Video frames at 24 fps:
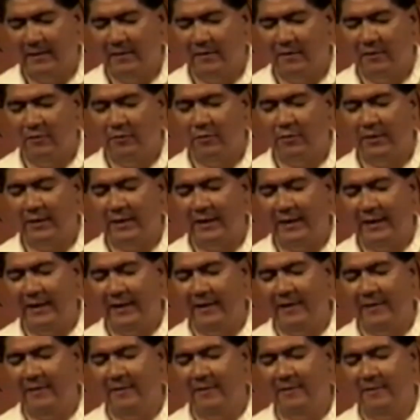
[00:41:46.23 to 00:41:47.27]
Lord,
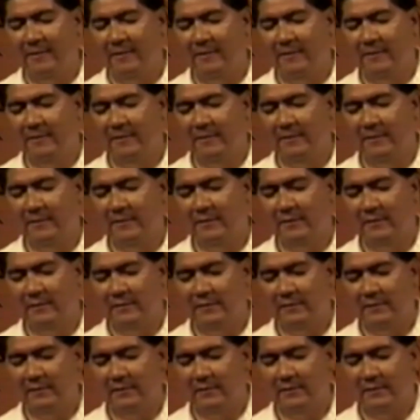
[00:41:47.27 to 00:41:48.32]
I,
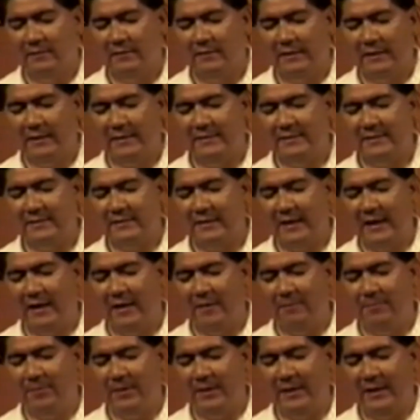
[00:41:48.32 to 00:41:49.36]
I
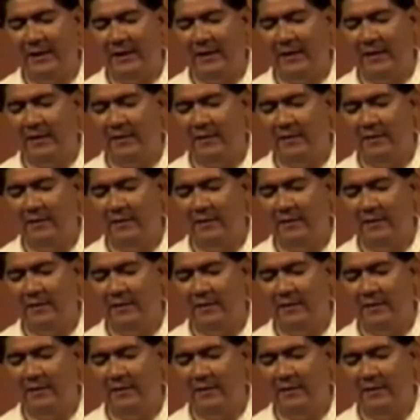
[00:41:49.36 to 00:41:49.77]
stop and I,